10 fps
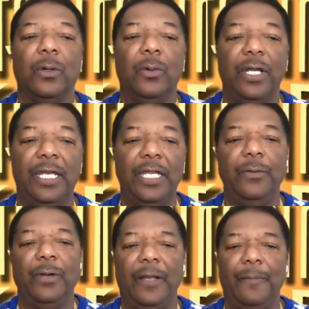Well,
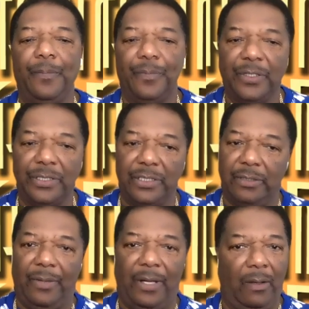anyway, this
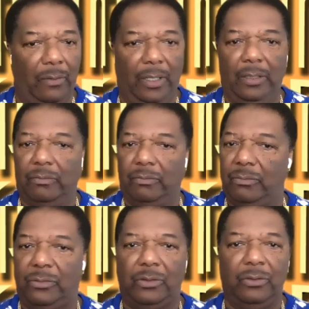is about, well,
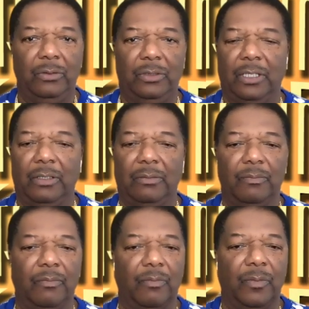two of the
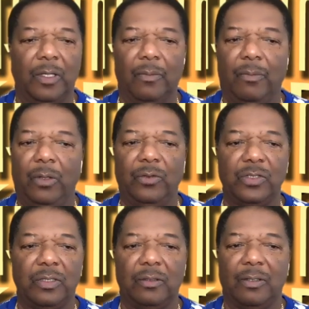
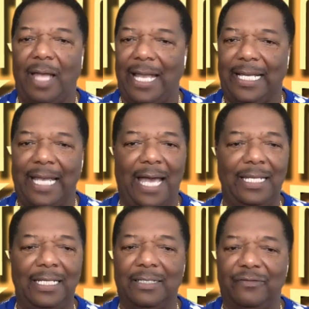most
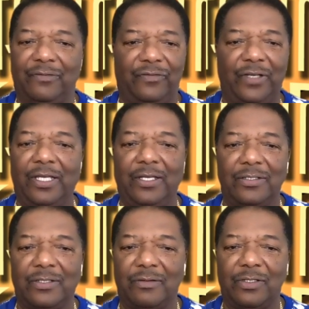iconic
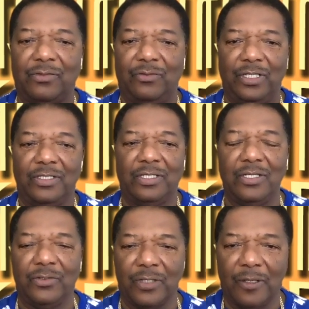figures of the 20th
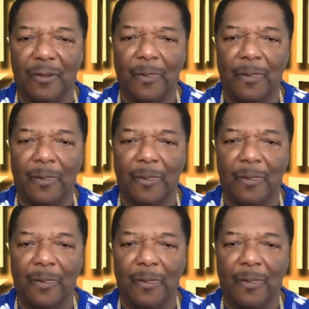century.